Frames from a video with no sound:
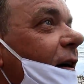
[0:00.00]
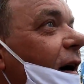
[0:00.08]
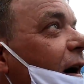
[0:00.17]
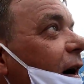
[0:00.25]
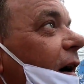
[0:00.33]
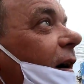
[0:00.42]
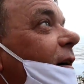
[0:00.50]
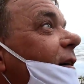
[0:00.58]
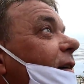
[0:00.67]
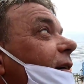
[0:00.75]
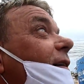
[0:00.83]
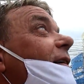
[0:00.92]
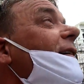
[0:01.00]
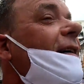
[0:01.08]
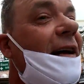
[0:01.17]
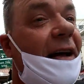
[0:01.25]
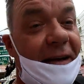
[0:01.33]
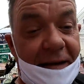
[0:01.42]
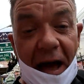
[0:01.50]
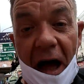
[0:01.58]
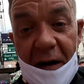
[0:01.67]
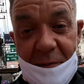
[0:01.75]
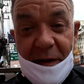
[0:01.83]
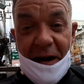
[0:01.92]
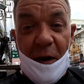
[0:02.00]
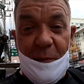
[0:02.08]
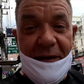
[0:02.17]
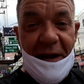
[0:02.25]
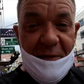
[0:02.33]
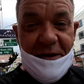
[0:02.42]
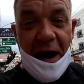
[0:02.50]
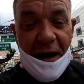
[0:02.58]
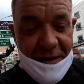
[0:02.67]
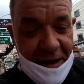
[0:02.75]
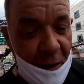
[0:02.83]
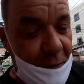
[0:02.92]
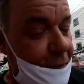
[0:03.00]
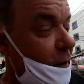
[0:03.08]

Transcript: Uh, yeah, I've been helping those guys out